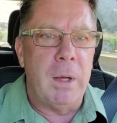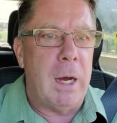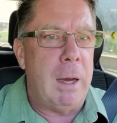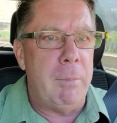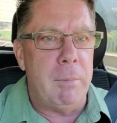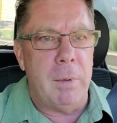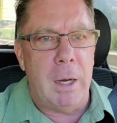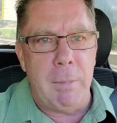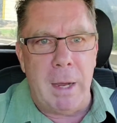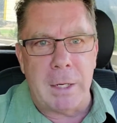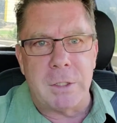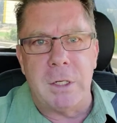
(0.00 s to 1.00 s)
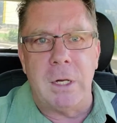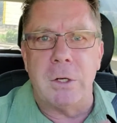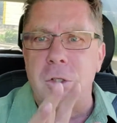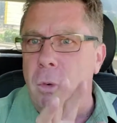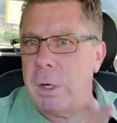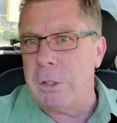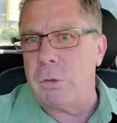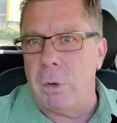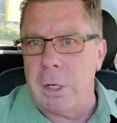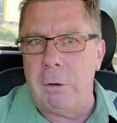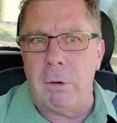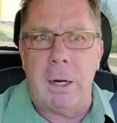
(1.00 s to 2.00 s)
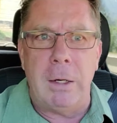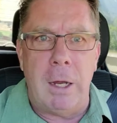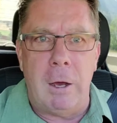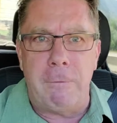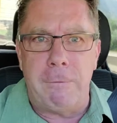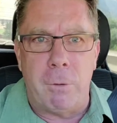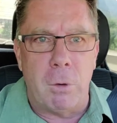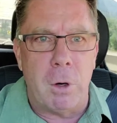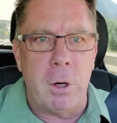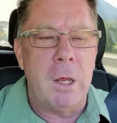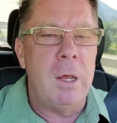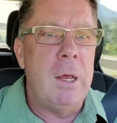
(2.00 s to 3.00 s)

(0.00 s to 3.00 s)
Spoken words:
I'm actually in a 2020 right now Ford,